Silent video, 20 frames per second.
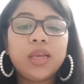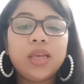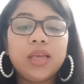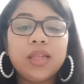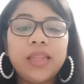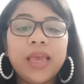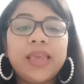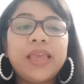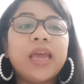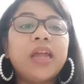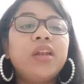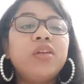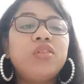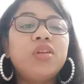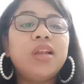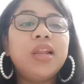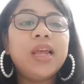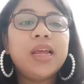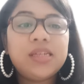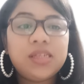They can
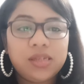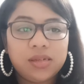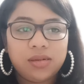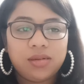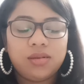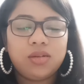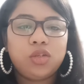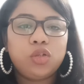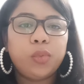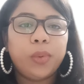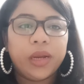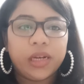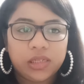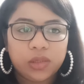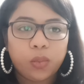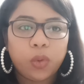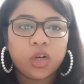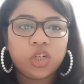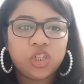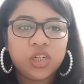relate to
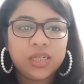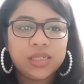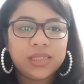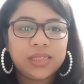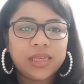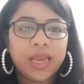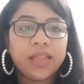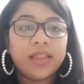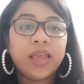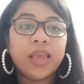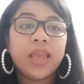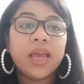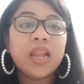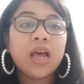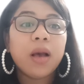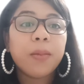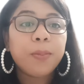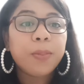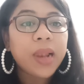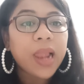it, what she's saying. They can
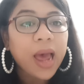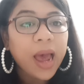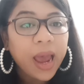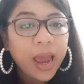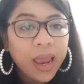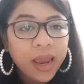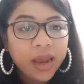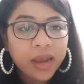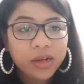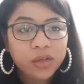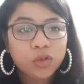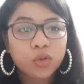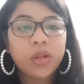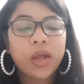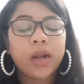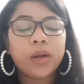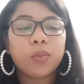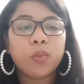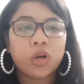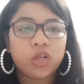apply to
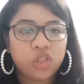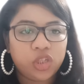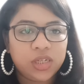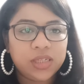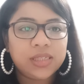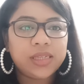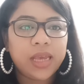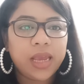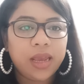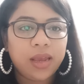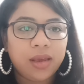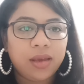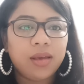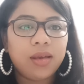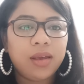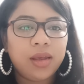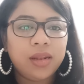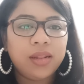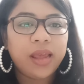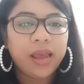that what she's saying
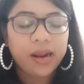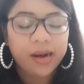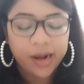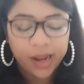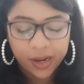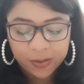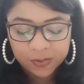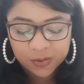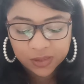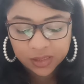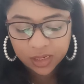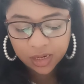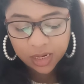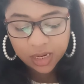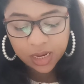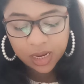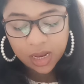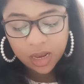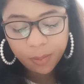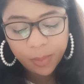in their lives.
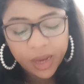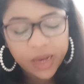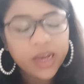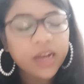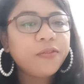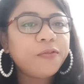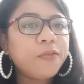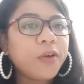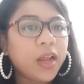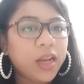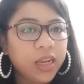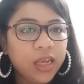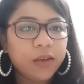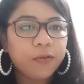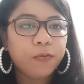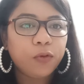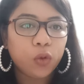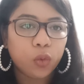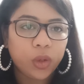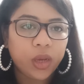Make it funny
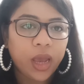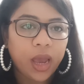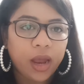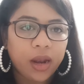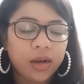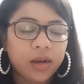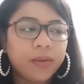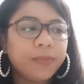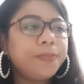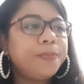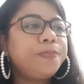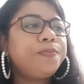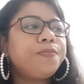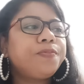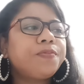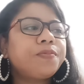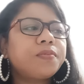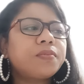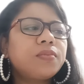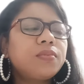if you can.
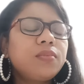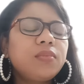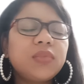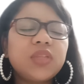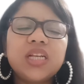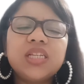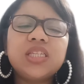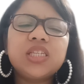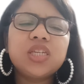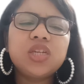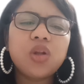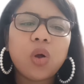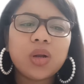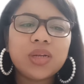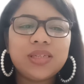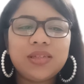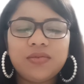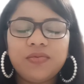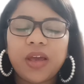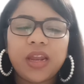It's
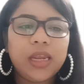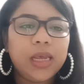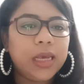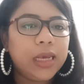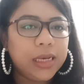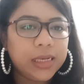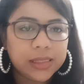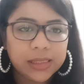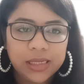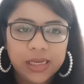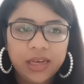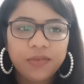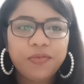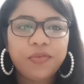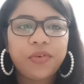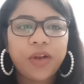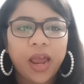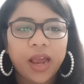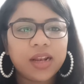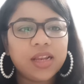not very easy.
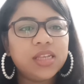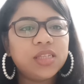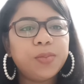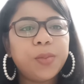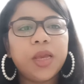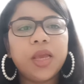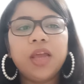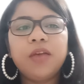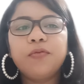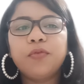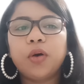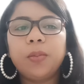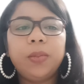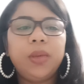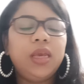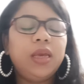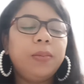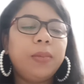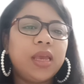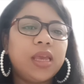Frankly speaking, for
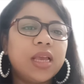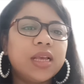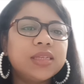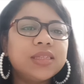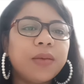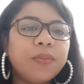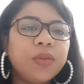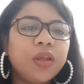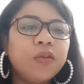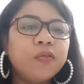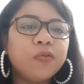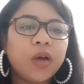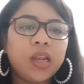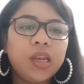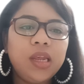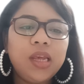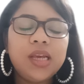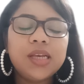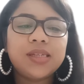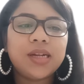me, making something
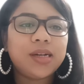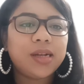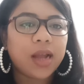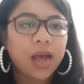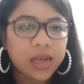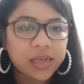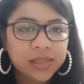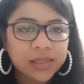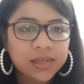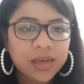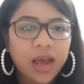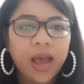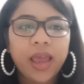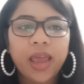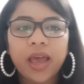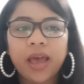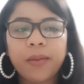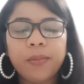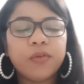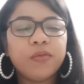funny is a task. I
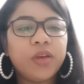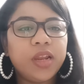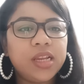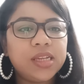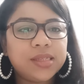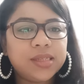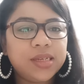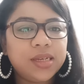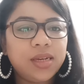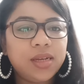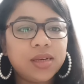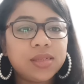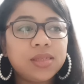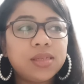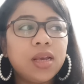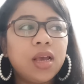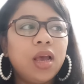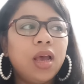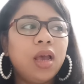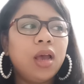am a very
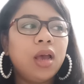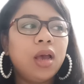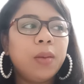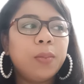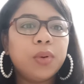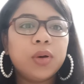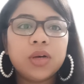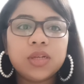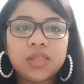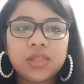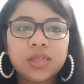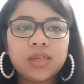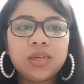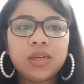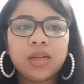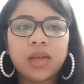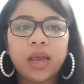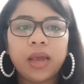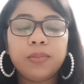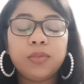serious
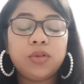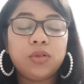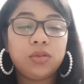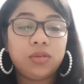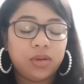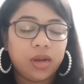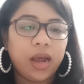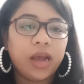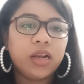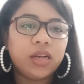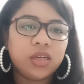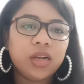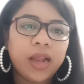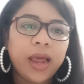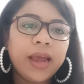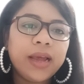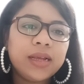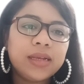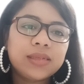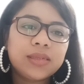person and I
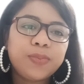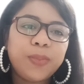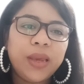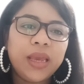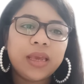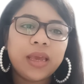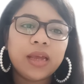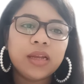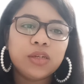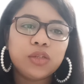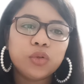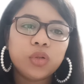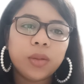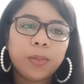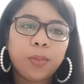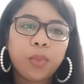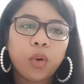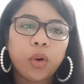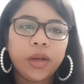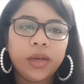like speaking to the
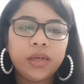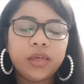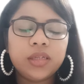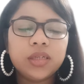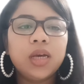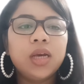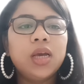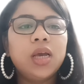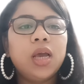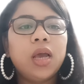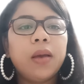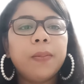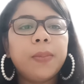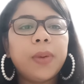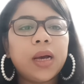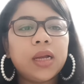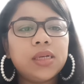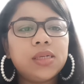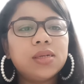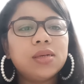point,
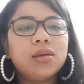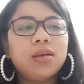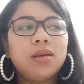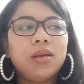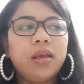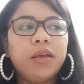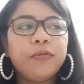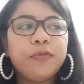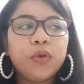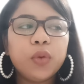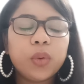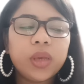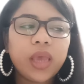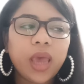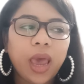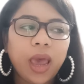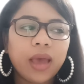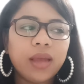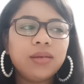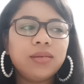but if you
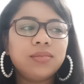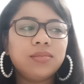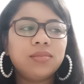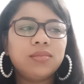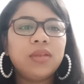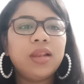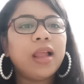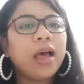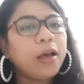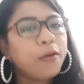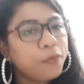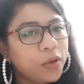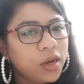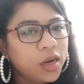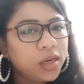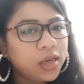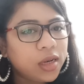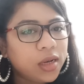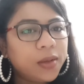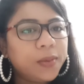can, laugh a
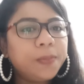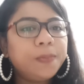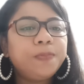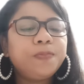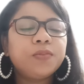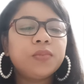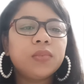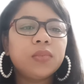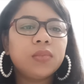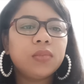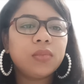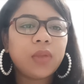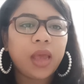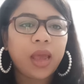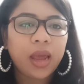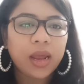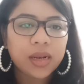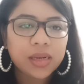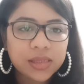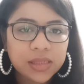little
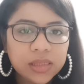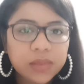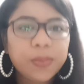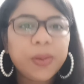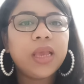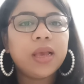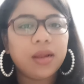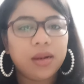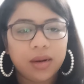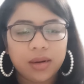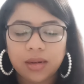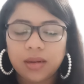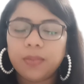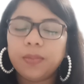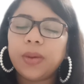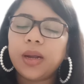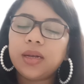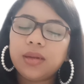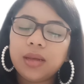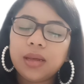and speak a little.
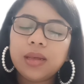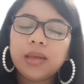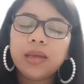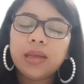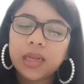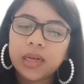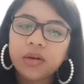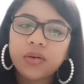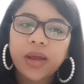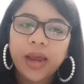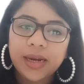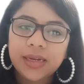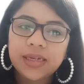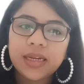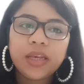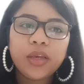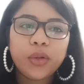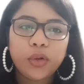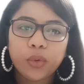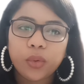But in
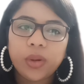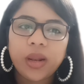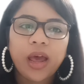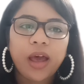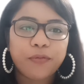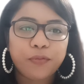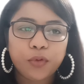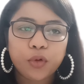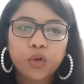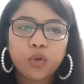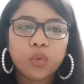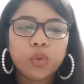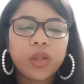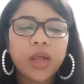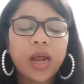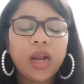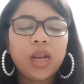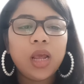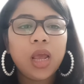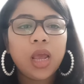writing, you don't have to do
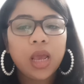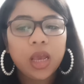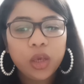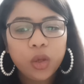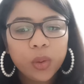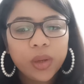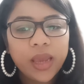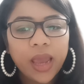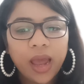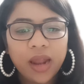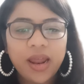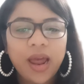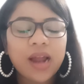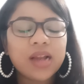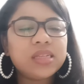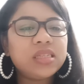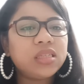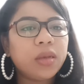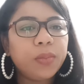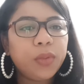that. You can
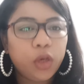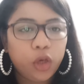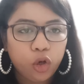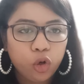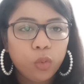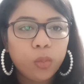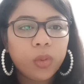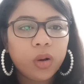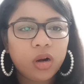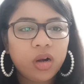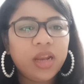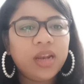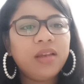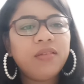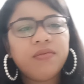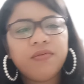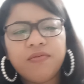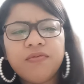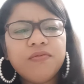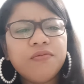add some humor in
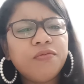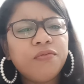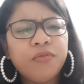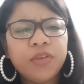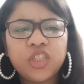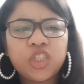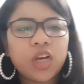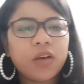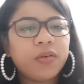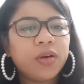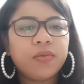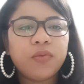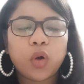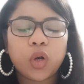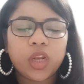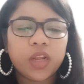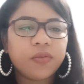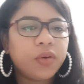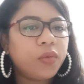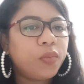
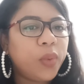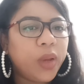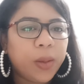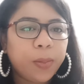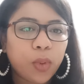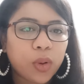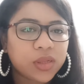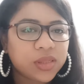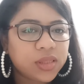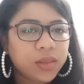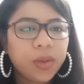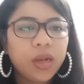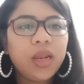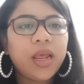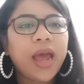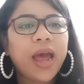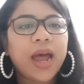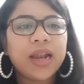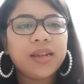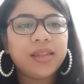whatever way possible.
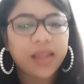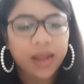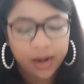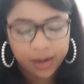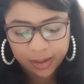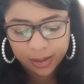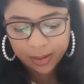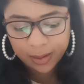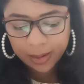Add that.